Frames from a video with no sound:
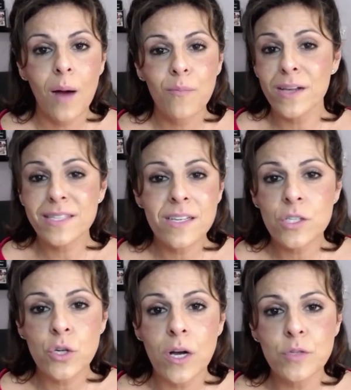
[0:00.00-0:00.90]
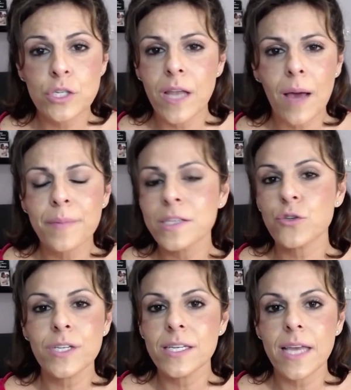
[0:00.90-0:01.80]
President Trump should not be
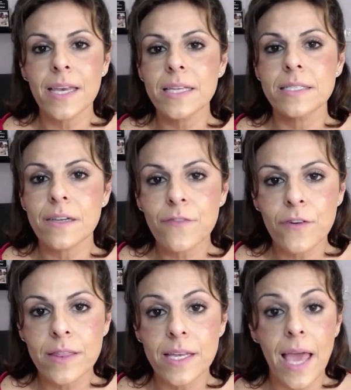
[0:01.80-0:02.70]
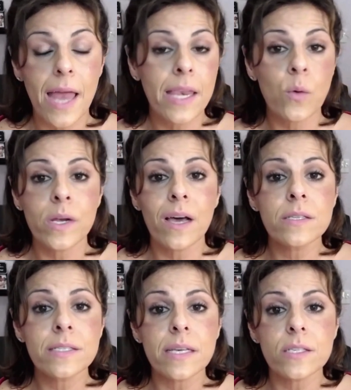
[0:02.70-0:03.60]
treated any different than anyone
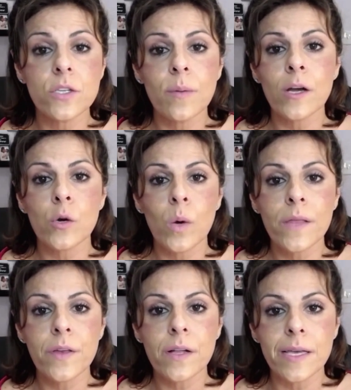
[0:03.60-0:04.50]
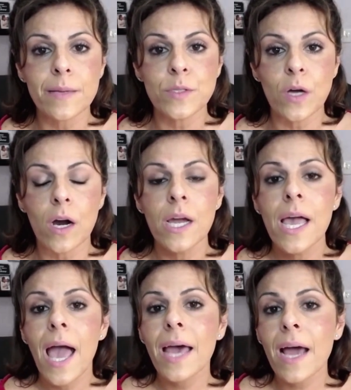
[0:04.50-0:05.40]
else's, no matter what the claims are.
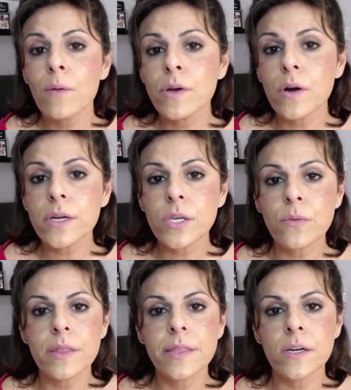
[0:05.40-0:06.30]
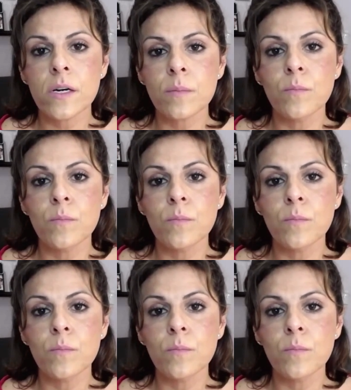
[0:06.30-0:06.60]
And I would argue that there are